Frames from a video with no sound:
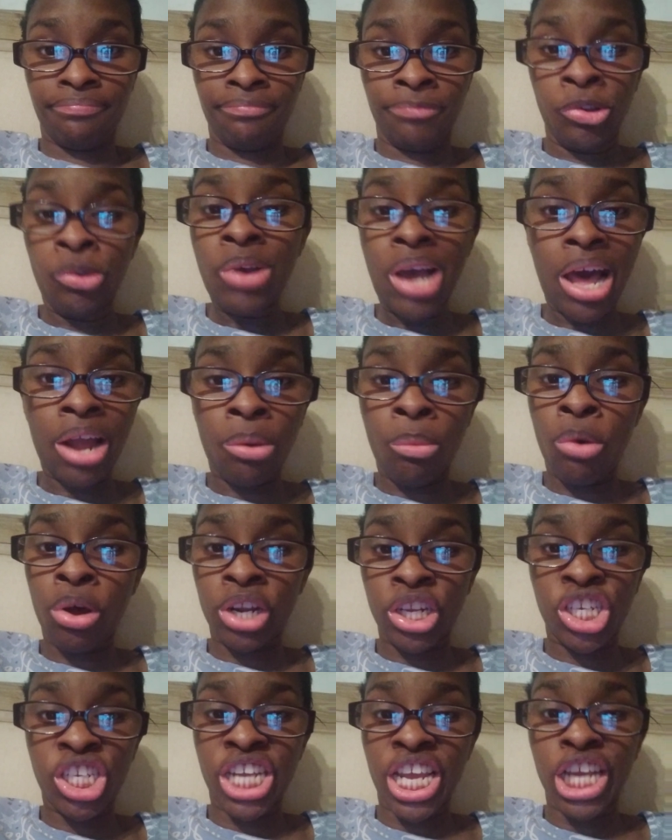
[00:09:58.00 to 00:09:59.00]
You got to want
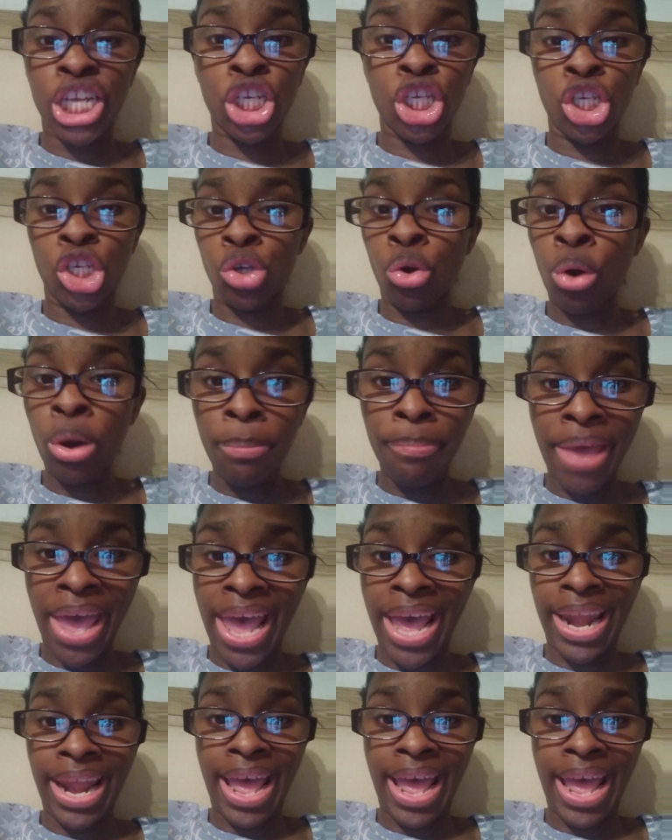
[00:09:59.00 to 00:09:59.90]
to change your bad